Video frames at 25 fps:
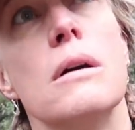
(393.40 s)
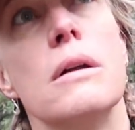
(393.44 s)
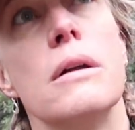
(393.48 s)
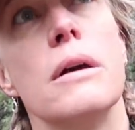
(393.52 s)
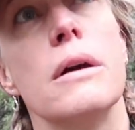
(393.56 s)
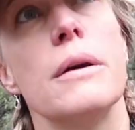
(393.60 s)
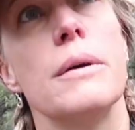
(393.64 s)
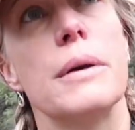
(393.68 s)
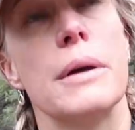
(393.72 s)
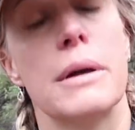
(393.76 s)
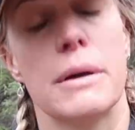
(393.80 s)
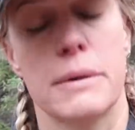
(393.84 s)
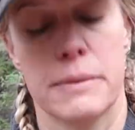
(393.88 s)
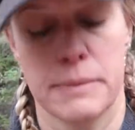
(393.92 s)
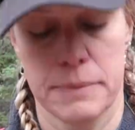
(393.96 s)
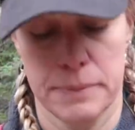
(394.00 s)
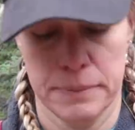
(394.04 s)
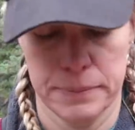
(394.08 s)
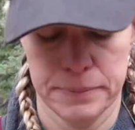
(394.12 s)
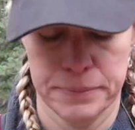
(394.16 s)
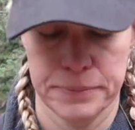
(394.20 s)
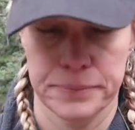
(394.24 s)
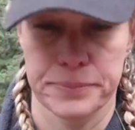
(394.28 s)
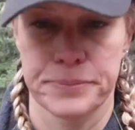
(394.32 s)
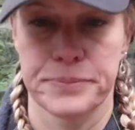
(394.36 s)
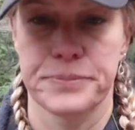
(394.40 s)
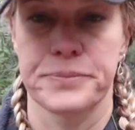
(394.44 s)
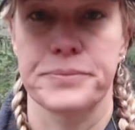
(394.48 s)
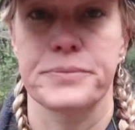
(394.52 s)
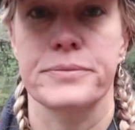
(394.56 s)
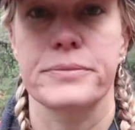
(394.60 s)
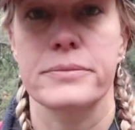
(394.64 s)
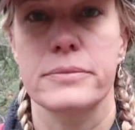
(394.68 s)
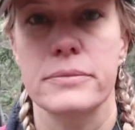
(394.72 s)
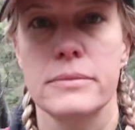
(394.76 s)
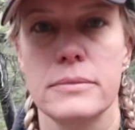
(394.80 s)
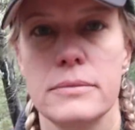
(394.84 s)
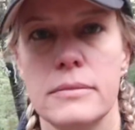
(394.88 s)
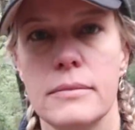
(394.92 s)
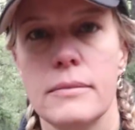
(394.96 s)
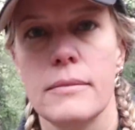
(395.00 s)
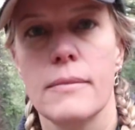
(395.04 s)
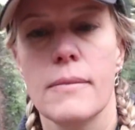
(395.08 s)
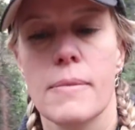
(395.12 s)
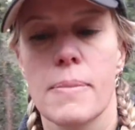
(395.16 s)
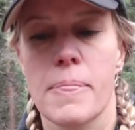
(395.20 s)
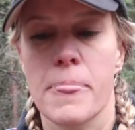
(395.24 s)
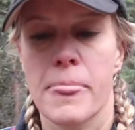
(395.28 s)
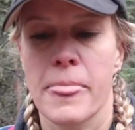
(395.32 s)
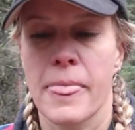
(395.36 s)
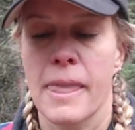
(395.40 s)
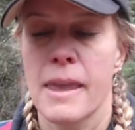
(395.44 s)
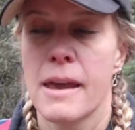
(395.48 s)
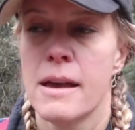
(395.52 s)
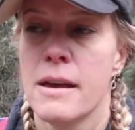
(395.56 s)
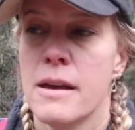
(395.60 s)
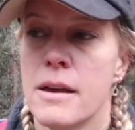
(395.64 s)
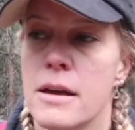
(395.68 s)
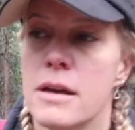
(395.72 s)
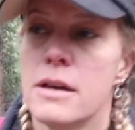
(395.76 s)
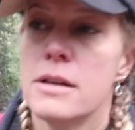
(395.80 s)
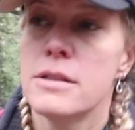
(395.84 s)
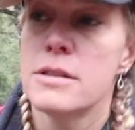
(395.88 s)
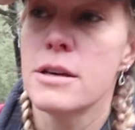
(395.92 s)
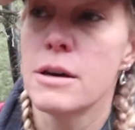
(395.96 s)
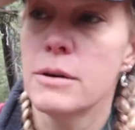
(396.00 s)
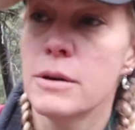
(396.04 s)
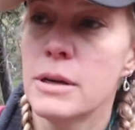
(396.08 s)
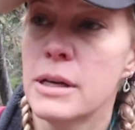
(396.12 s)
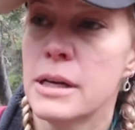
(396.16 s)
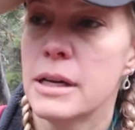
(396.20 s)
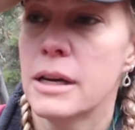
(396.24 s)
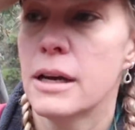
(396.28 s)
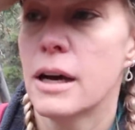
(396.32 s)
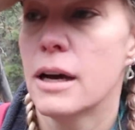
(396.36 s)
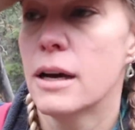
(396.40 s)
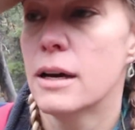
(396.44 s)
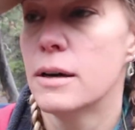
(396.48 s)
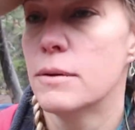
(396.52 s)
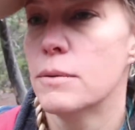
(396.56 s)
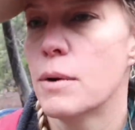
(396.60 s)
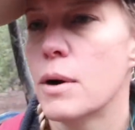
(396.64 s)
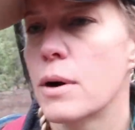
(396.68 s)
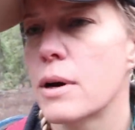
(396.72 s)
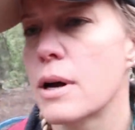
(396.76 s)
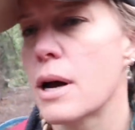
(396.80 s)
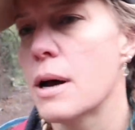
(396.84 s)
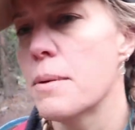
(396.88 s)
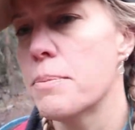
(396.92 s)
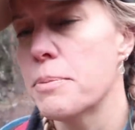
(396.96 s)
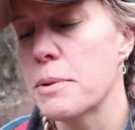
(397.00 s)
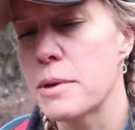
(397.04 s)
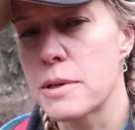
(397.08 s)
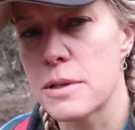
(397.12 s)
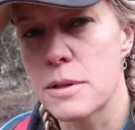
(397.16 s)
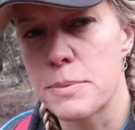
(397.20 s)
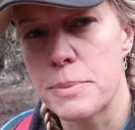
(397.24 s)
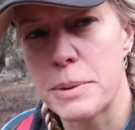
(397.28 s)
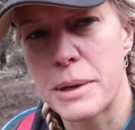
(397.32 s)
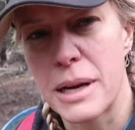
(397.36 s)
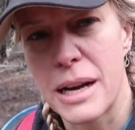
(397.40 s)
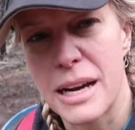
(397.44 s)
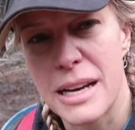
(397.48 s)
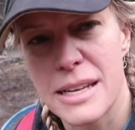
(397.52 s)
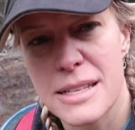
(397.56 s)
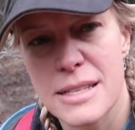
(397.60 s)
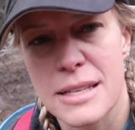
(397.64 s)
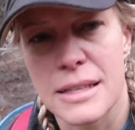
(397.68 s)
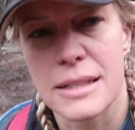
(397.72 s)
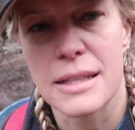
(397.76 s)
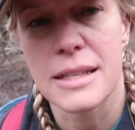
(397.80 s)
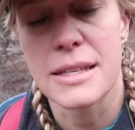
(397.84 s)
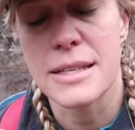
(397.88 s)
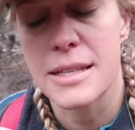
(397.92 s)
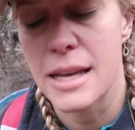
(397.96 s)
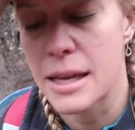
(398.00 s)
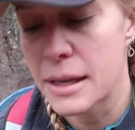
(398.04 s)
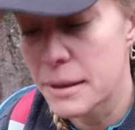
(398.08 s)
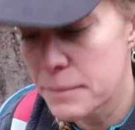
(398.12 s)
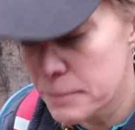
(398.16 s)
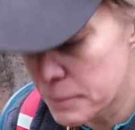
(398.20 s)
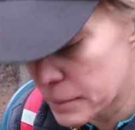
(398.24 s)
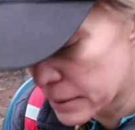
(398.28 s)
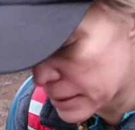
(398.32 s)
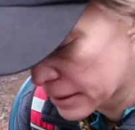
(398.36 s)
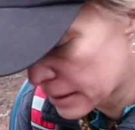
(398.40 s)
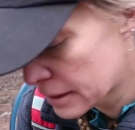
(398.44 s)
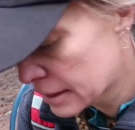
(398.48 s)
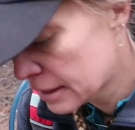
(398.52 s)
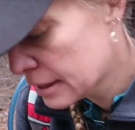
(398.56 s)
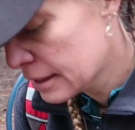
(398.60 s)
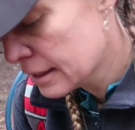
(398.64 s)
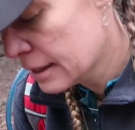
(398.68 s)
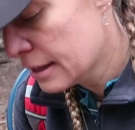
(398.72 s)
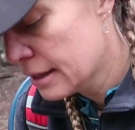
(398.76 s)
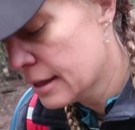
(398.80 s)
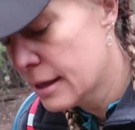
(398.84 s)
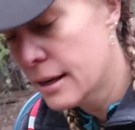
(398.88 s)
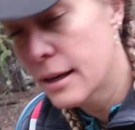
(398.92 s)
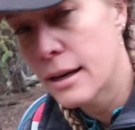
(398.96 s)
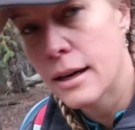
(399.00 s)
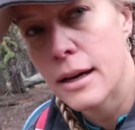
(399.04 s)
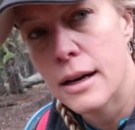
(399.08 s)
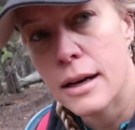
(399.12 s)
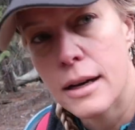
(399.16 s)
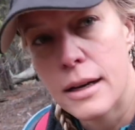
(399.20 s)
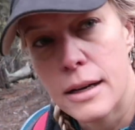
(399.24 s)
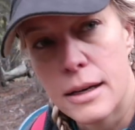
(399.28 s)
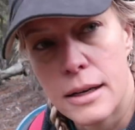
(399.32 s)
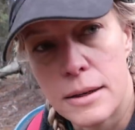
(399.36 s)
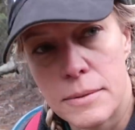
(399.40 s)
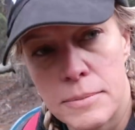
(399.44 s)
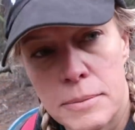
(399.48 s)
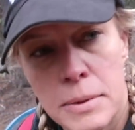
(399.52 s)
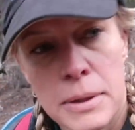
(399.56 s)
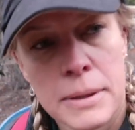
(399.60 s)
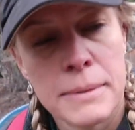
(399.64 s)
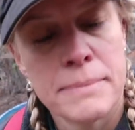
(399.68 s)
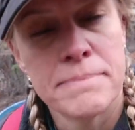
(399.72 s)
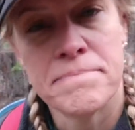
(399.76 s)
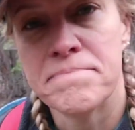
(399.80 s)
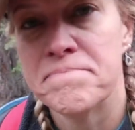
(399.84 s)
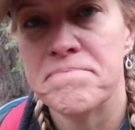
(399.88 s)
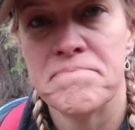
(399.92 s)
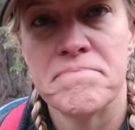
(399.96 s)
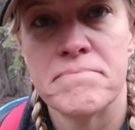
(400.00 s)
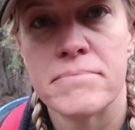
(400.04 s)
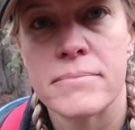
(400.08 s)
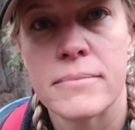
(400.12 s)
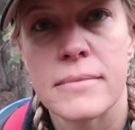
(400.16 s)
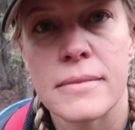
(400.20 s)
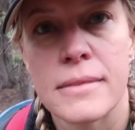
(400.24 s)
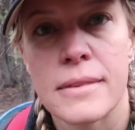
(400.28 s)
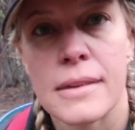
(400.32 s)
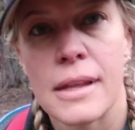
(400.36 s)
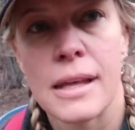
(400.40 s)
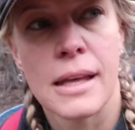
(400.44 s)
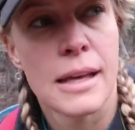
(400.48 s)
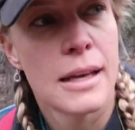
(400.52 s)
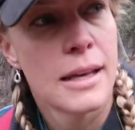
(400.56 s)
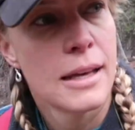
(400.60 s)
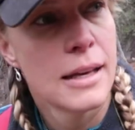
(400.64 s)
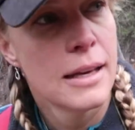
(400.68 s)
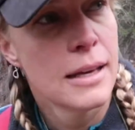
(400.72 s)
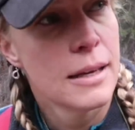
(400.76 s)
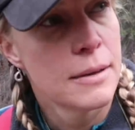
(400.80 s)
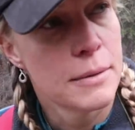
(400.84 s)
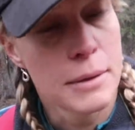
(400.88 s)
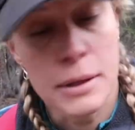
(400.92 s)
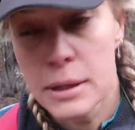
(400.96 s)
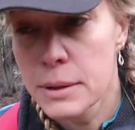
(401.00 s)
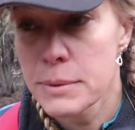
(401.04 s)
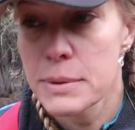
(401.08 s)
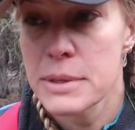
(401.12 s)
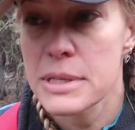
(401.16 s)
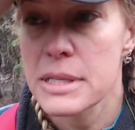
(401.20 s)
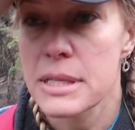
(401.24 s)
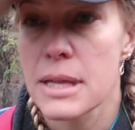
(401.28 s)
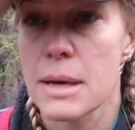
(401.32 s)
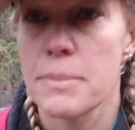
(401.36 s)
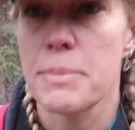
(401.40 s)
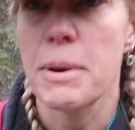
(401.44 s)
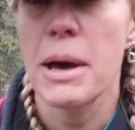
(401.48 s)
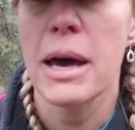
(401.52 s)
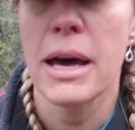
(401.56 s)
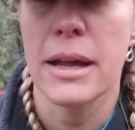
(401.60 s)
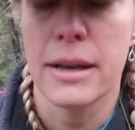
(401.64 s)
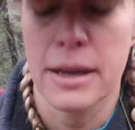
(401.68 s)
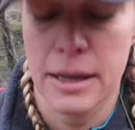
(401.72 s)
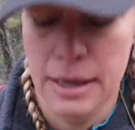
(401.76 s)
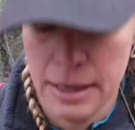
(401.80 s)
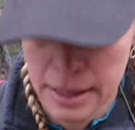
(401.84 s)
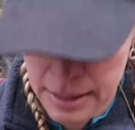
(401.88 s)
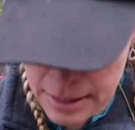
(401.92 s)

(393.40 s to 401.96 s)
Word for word: There we go. So, uh, woke up. There's a little bit of ice on the tent, but um, really wasn't that bad.